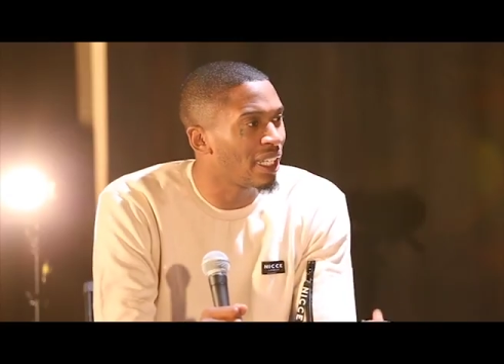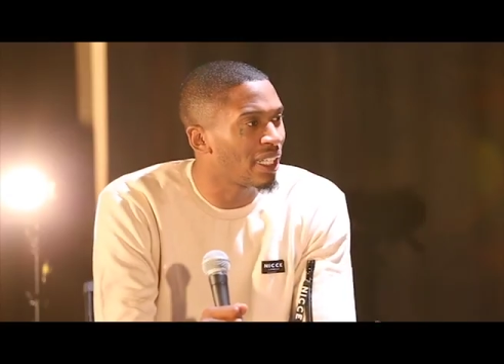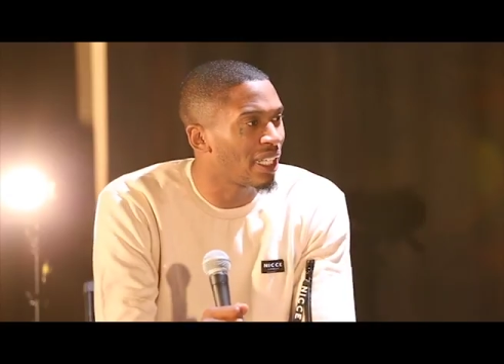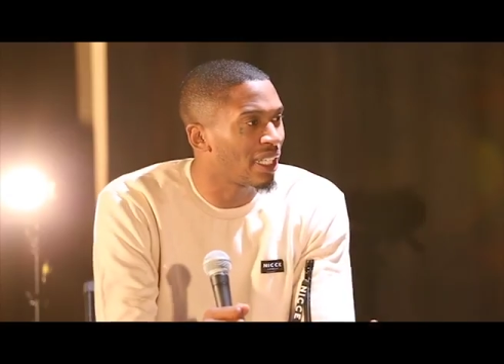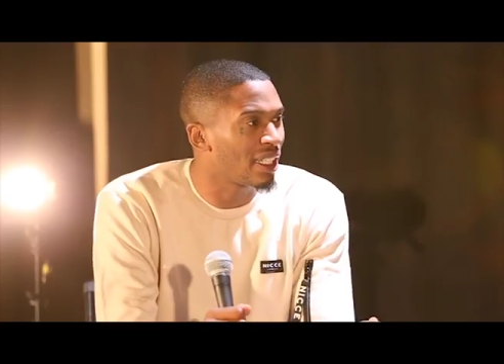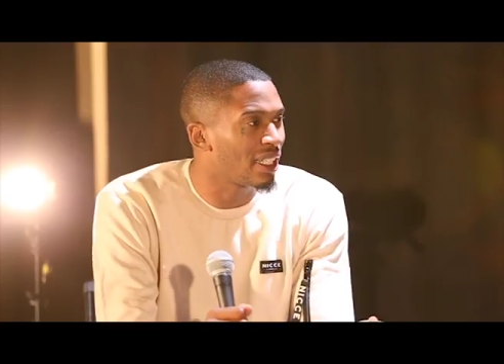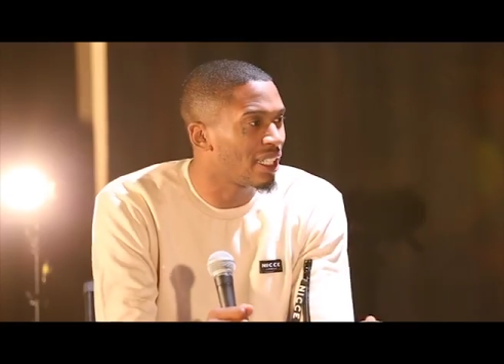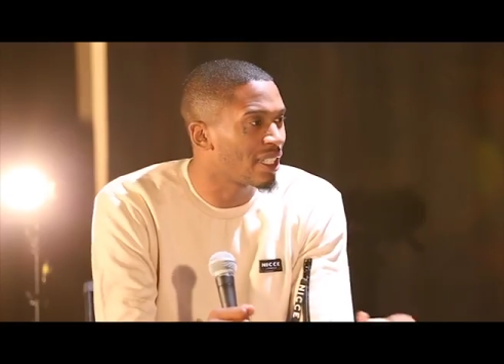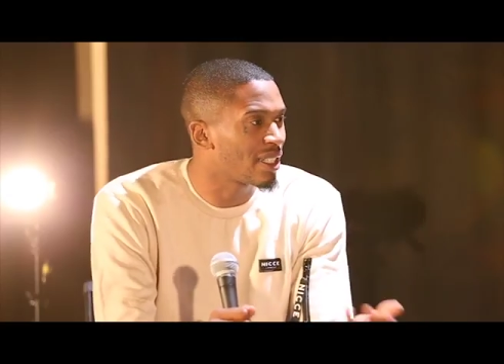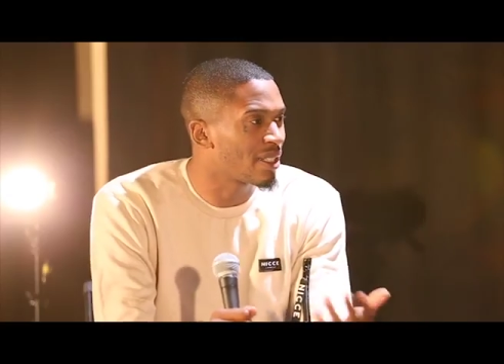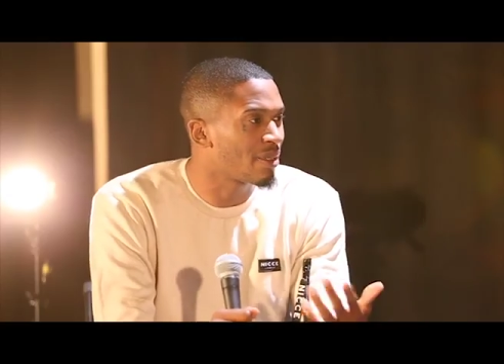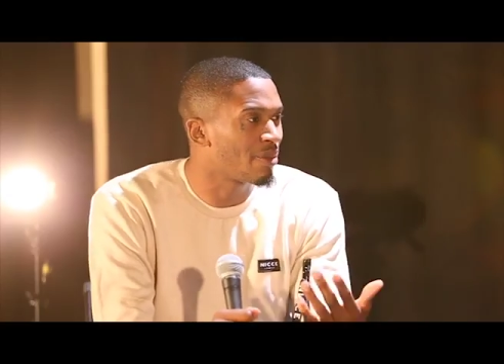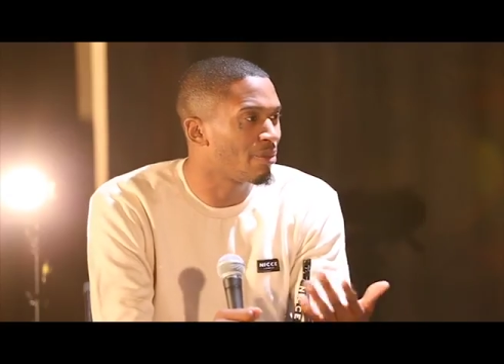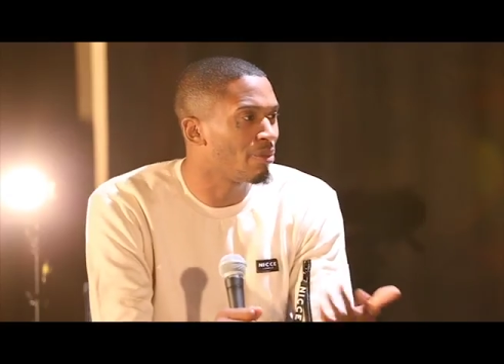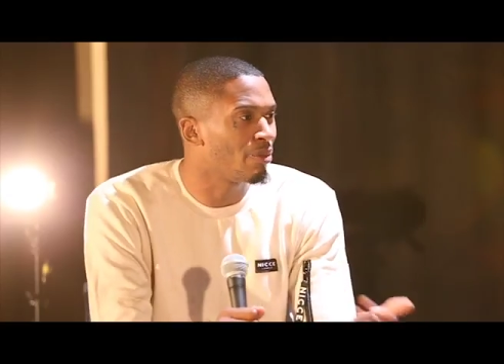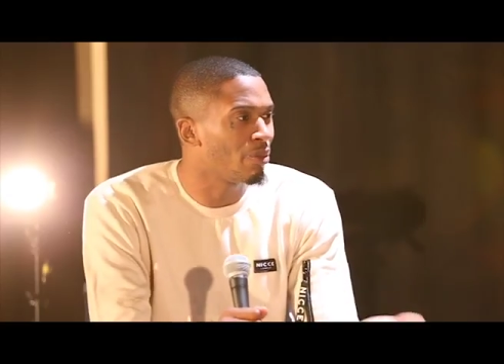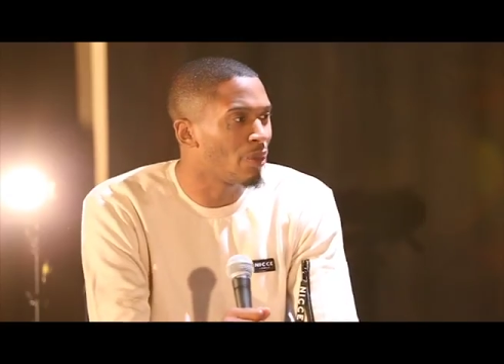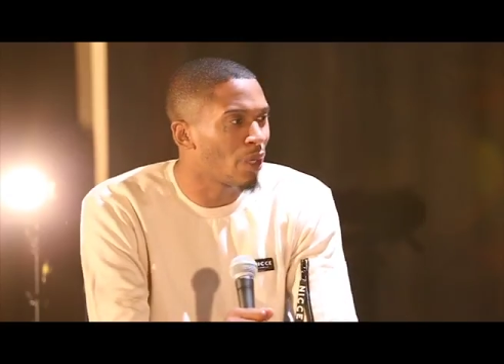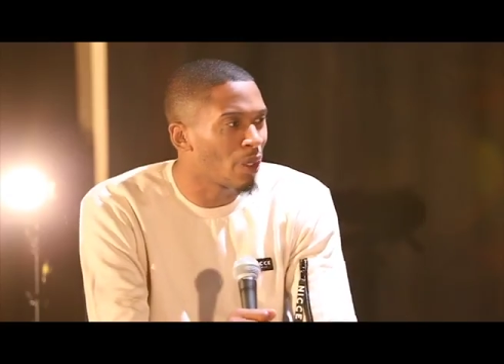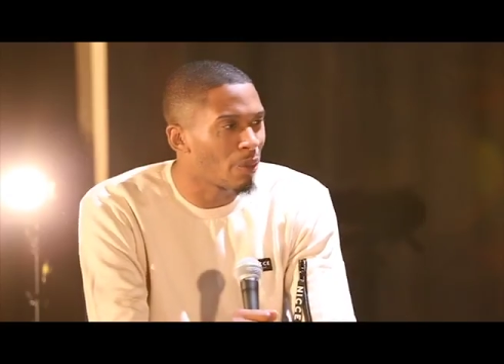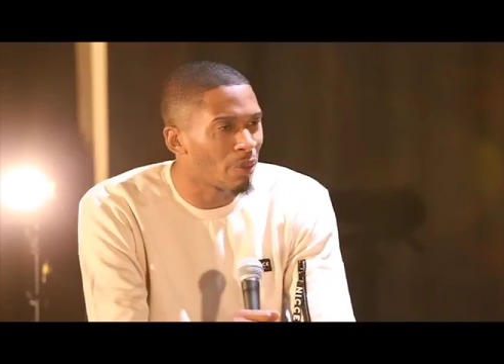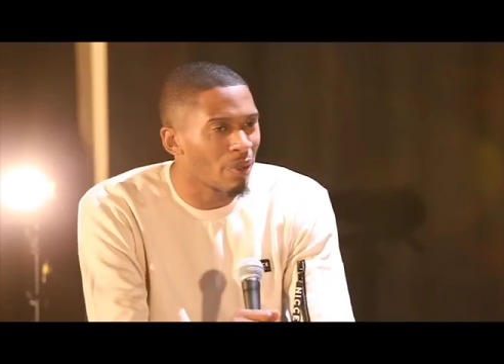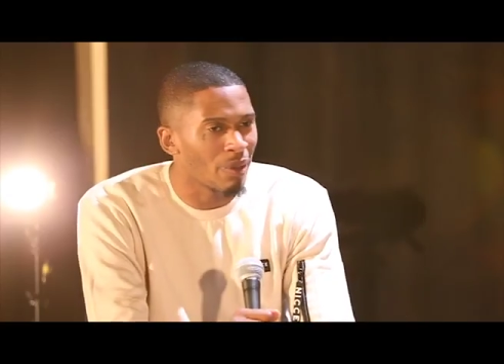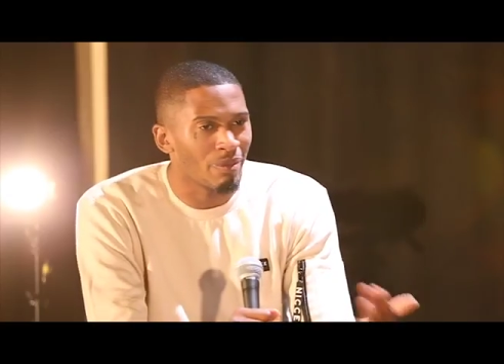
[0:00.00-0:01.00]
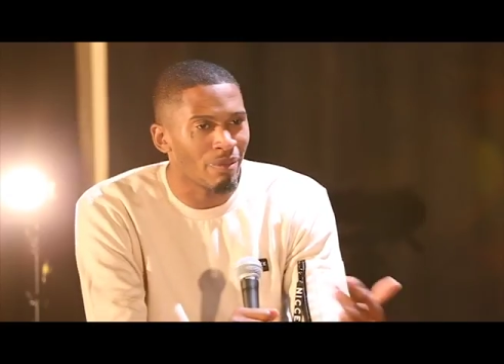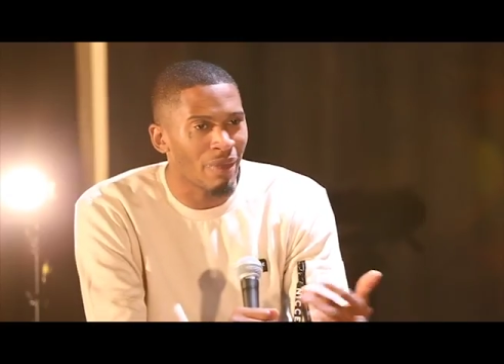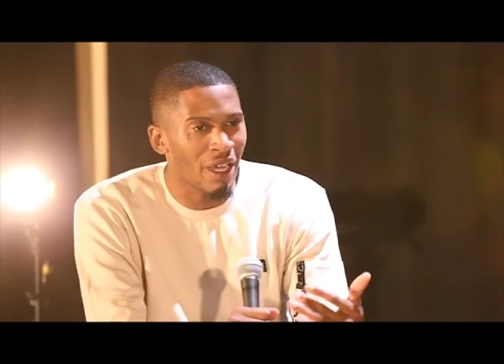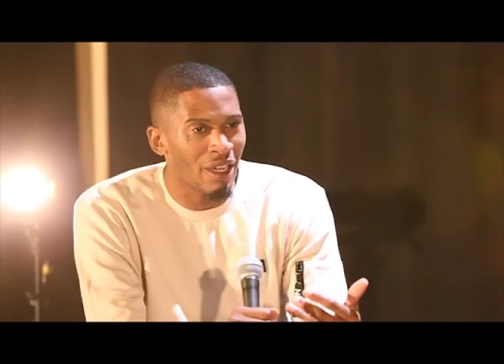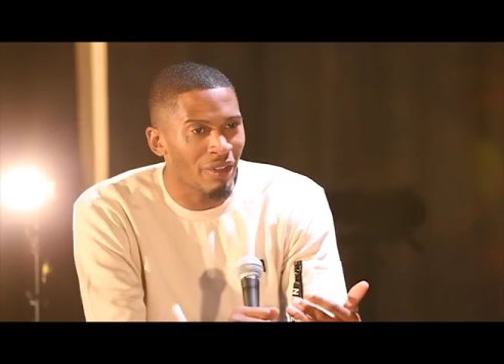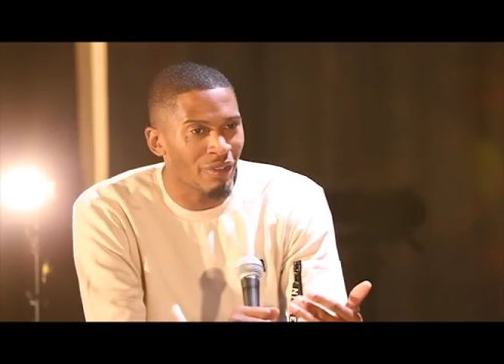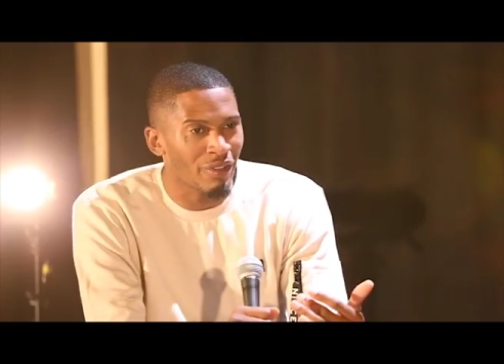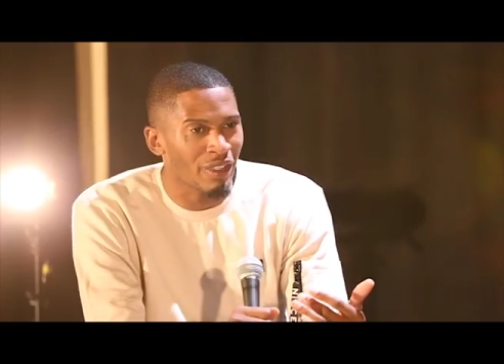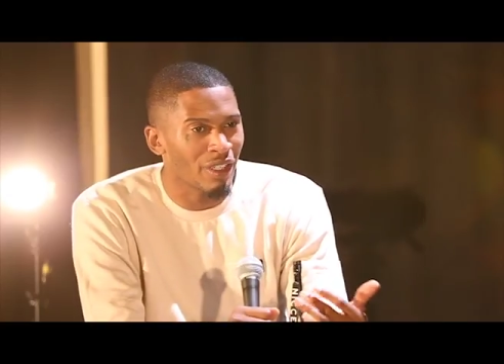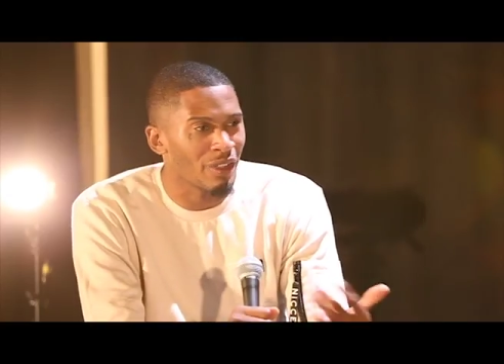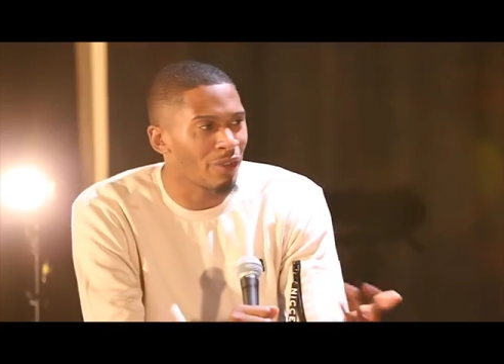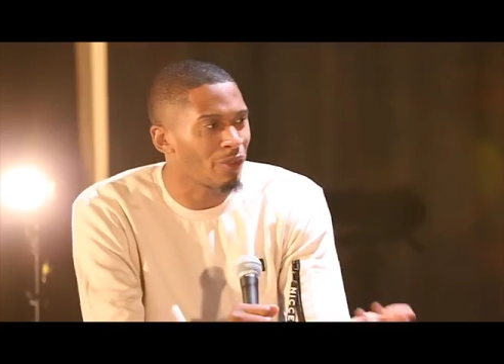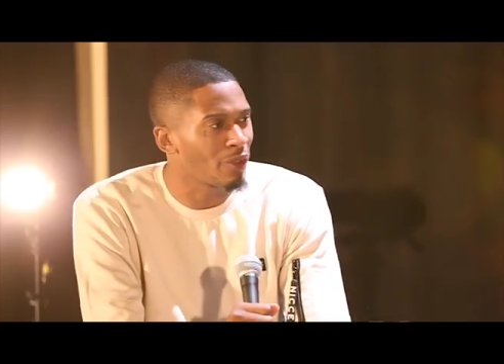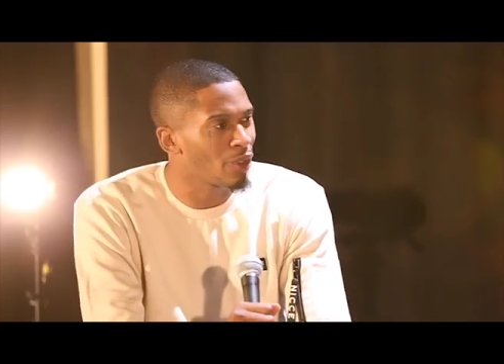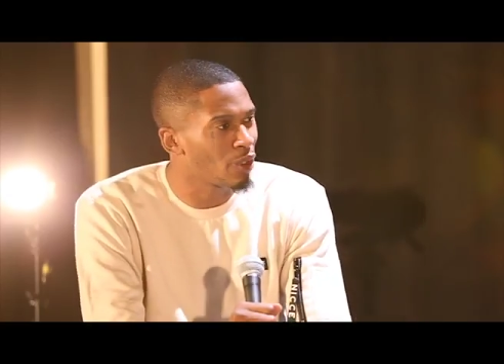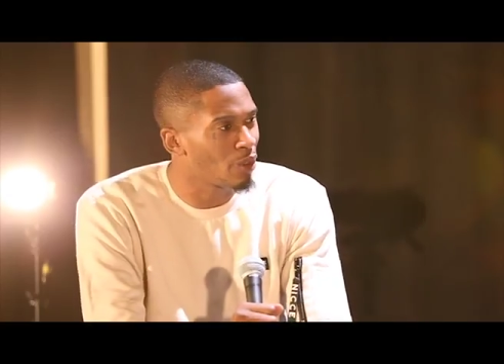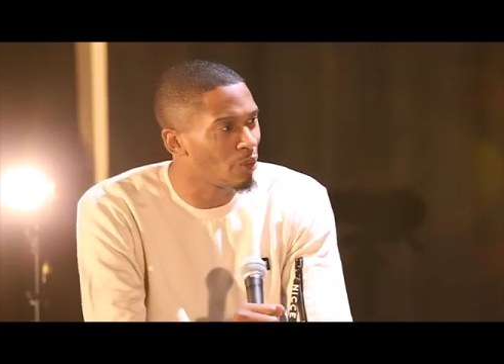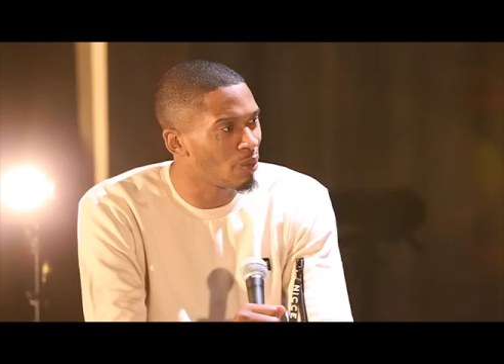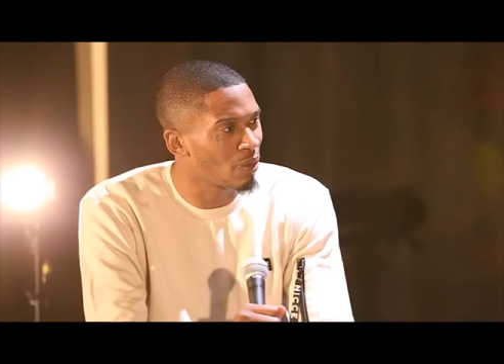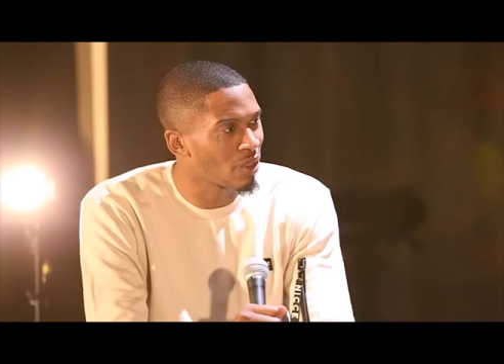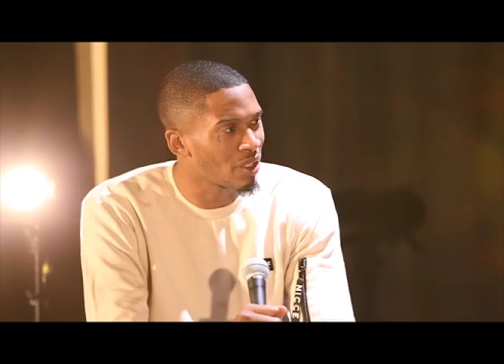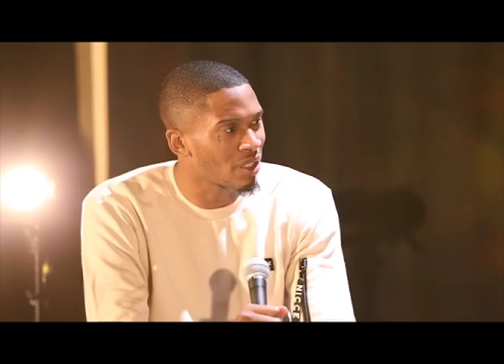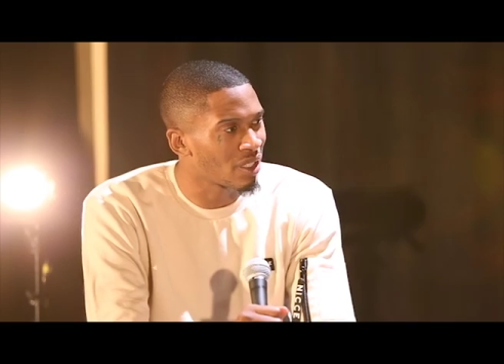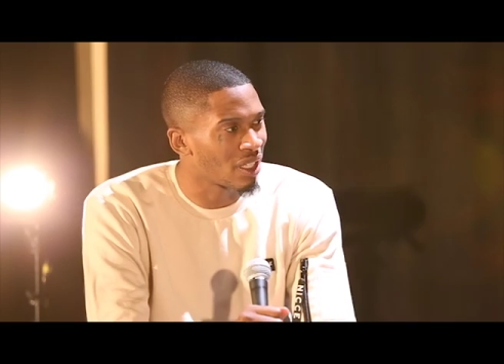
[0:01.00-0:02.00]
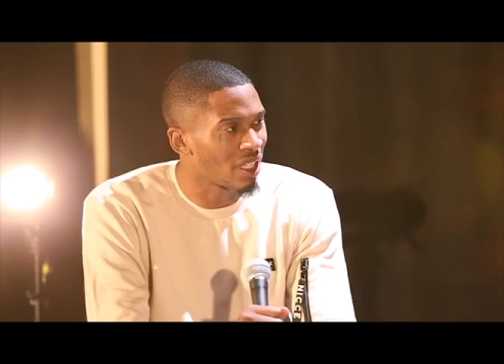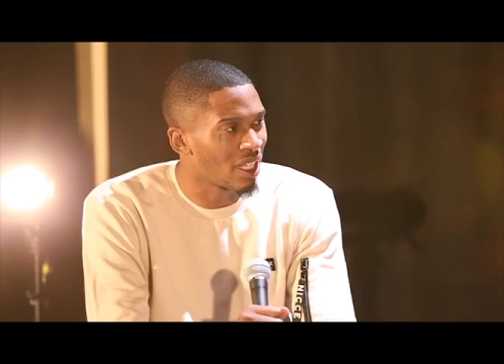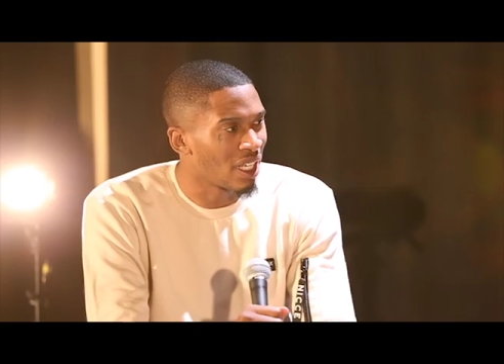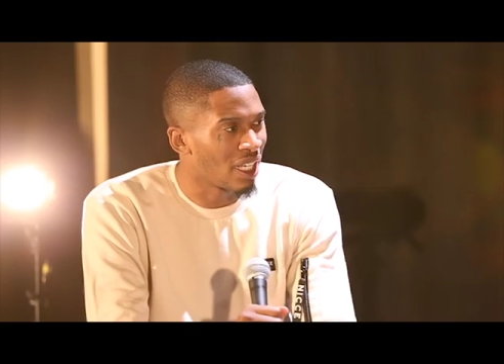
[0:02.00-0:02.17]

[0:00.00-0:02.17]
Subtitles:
that there's mob and mafia films,